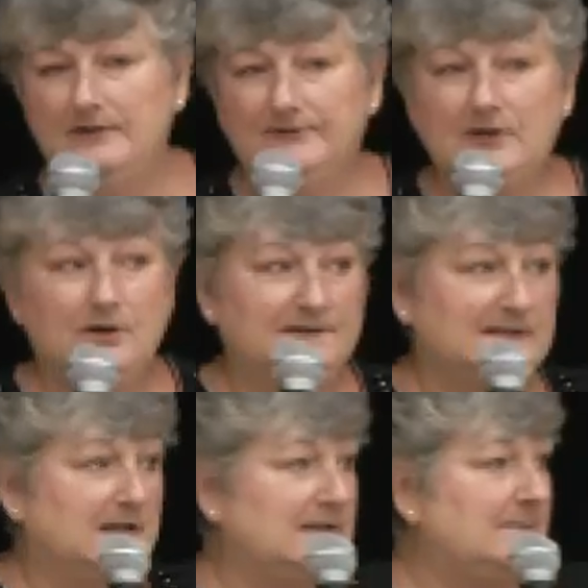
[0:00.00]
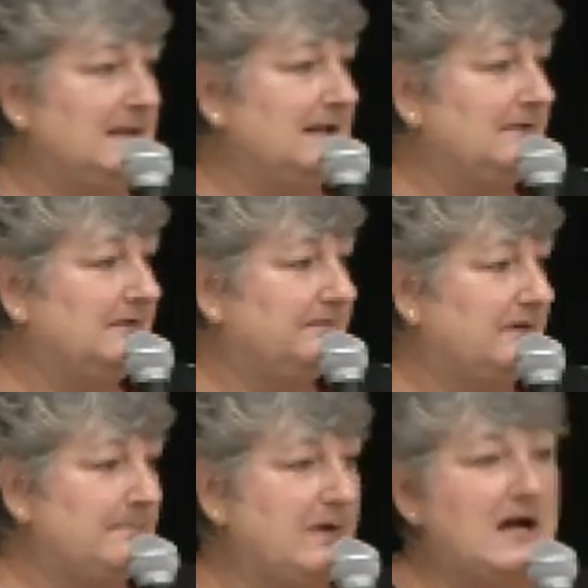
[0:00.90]
So is it going to be in their
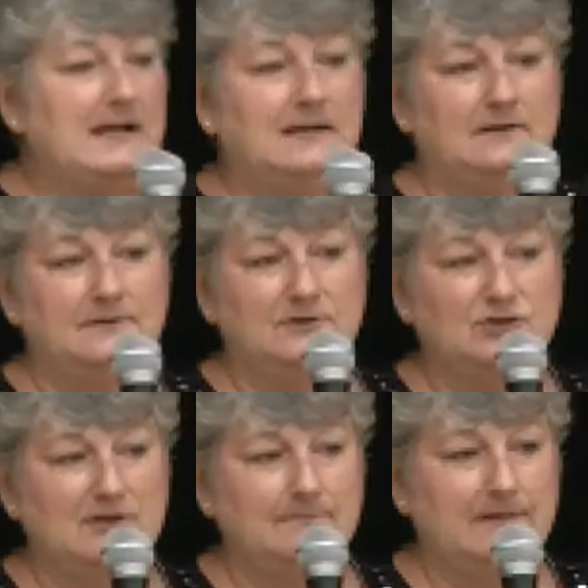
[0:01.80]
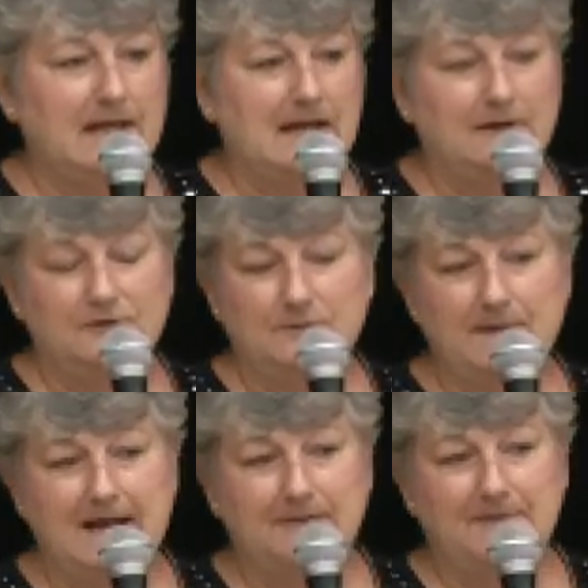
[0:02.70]
front pocket of their gym bag or their
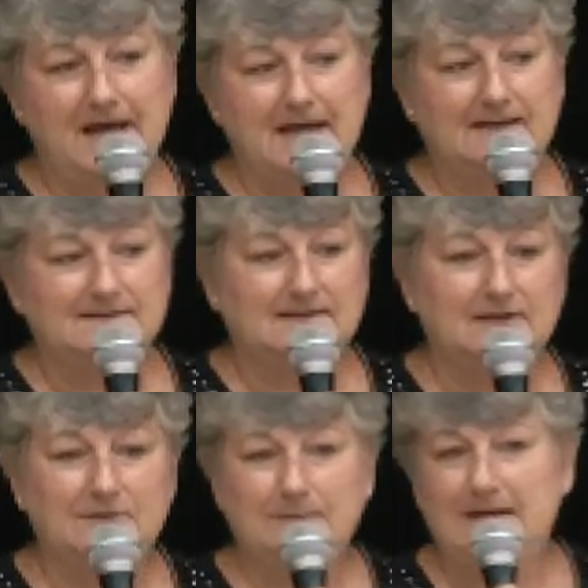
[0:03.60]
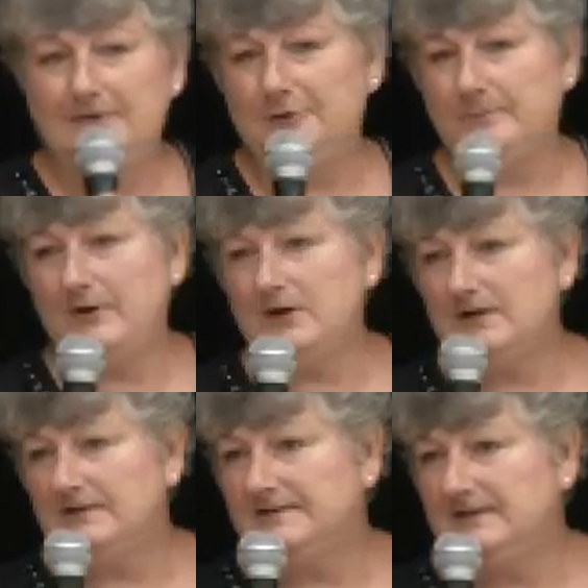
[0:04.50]
backpack? Is it going to be in their
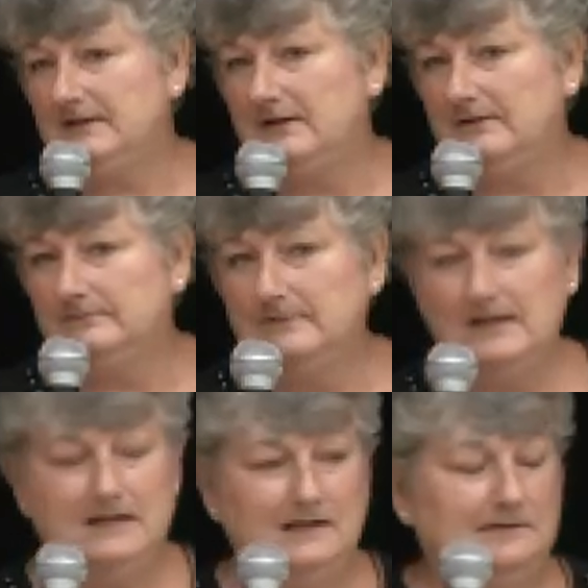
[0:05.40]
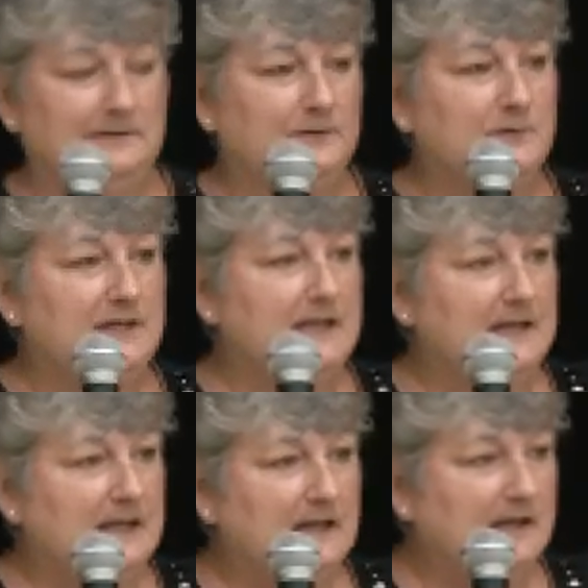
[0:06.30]
purse in a little
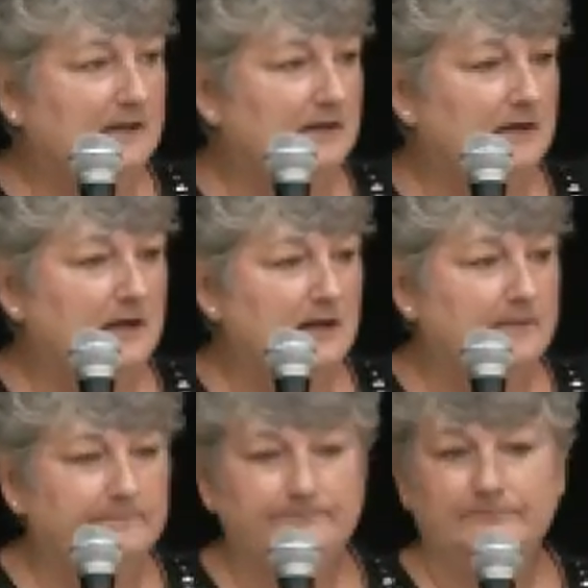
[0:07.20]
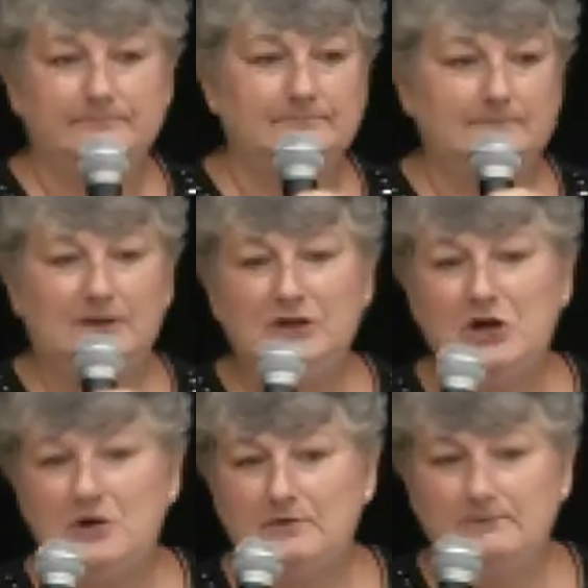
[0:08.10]
kitty,
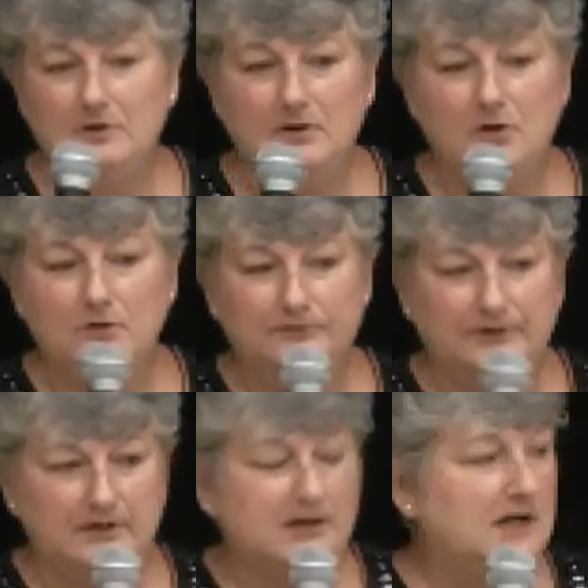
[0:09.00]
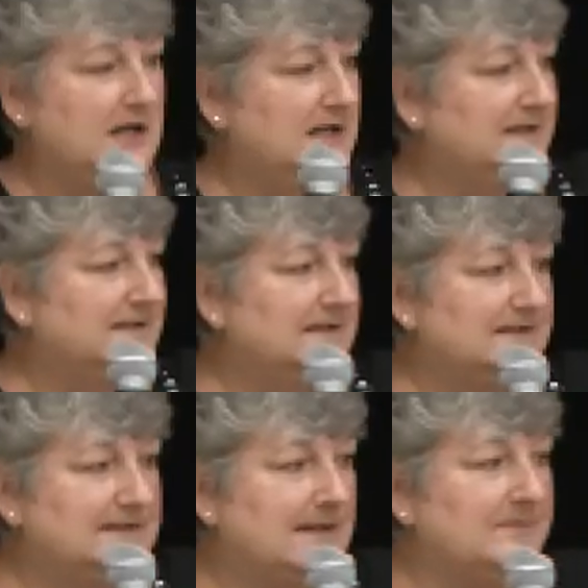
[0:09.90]
holder?
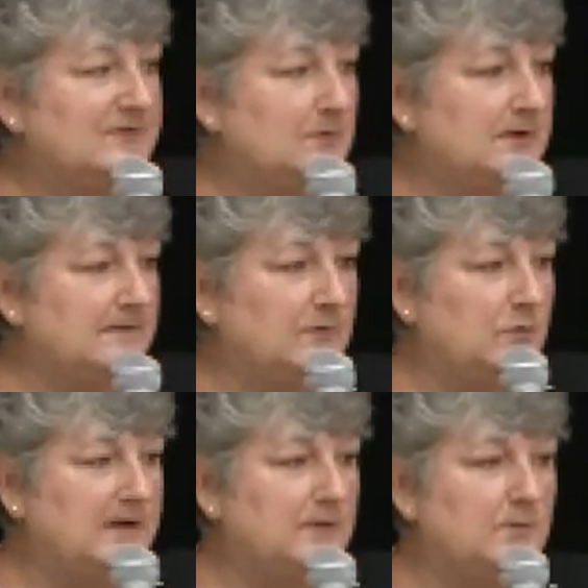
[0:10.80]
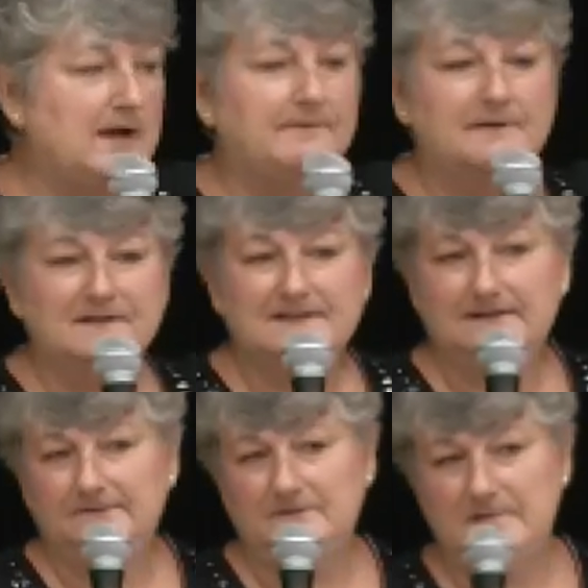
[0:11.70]
Some sort of quick reference
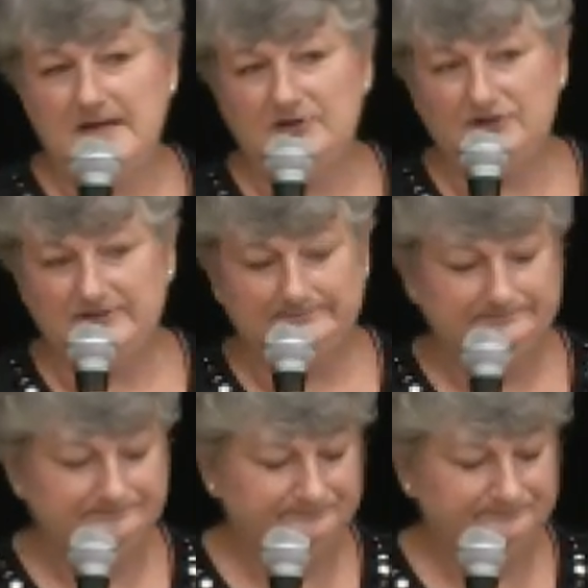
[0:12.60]
information.